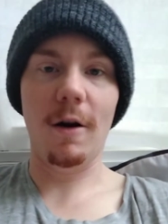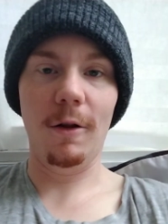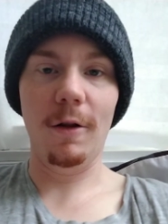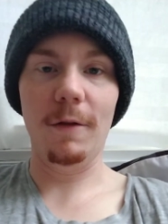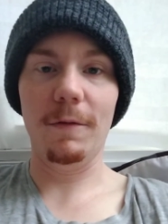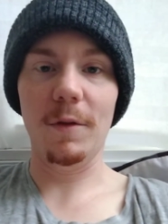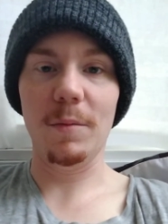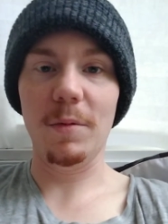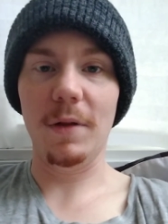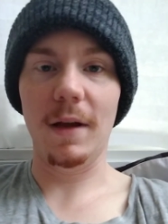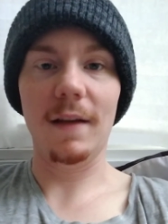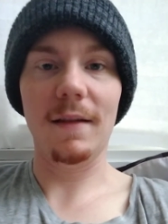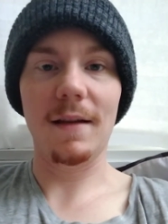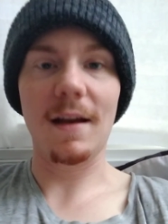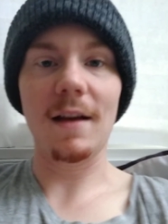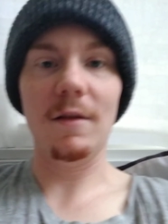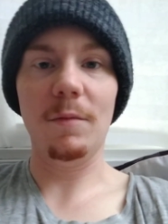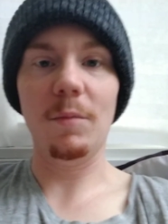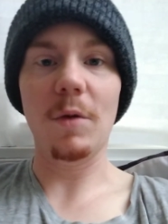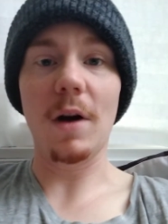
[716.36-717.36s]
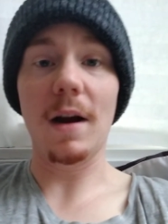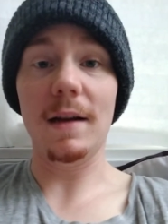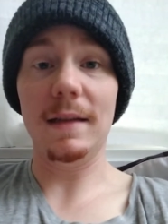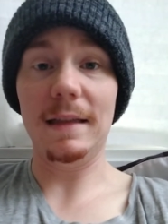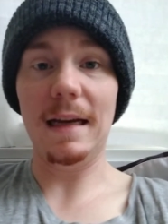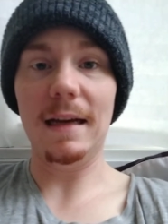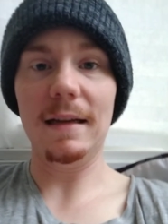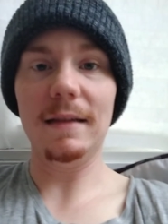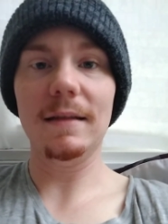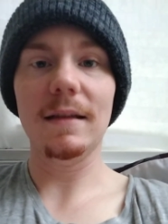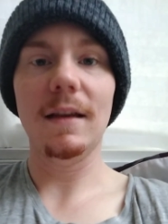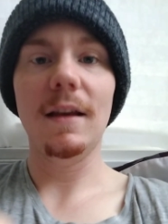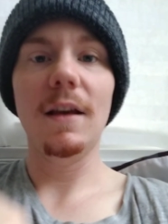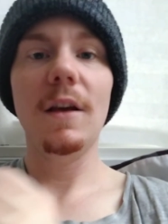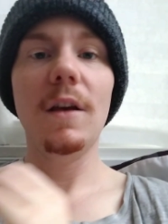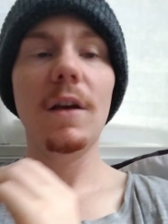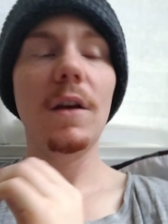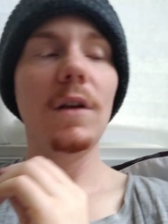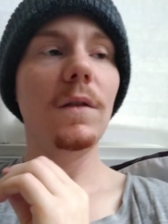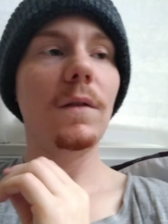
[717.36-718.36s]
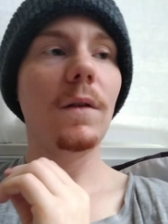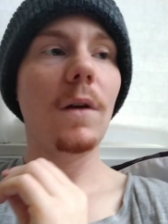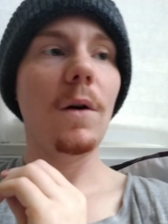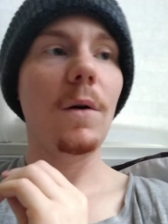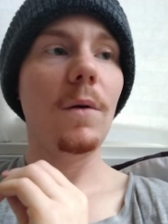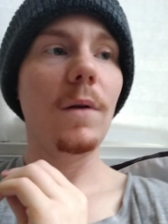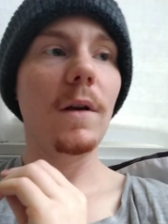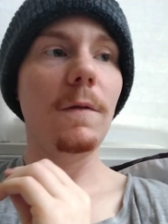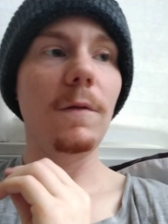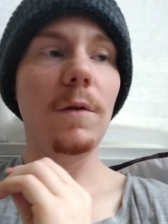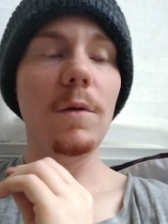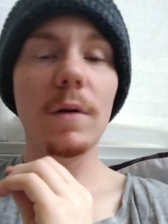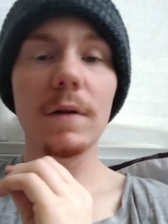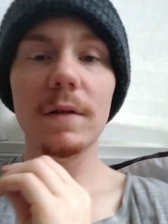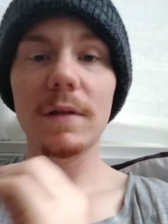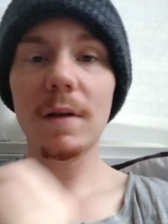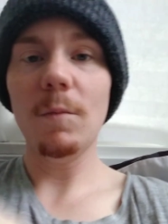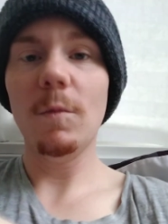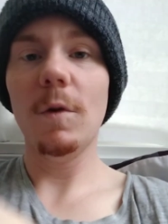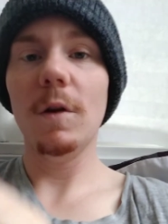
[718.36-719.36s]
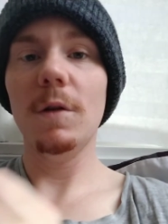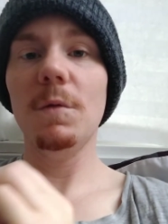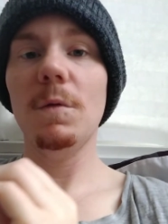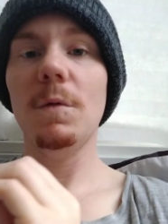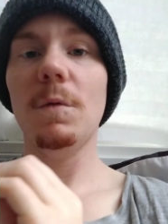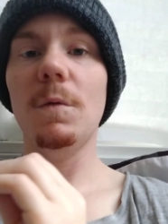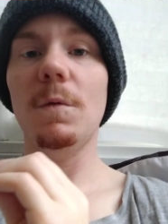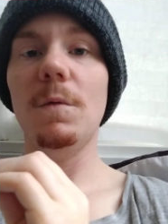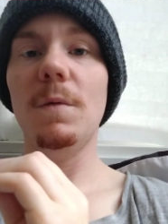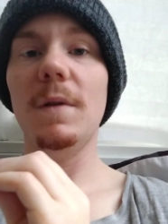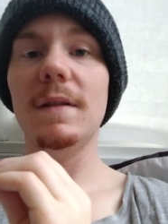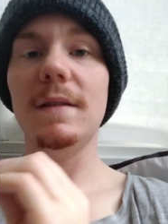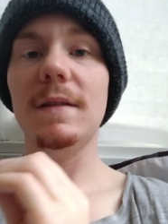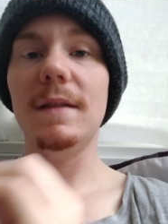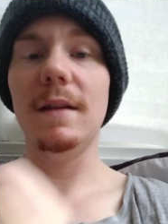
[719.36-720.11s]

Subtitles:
all over the place kind of process. So if you are someone who is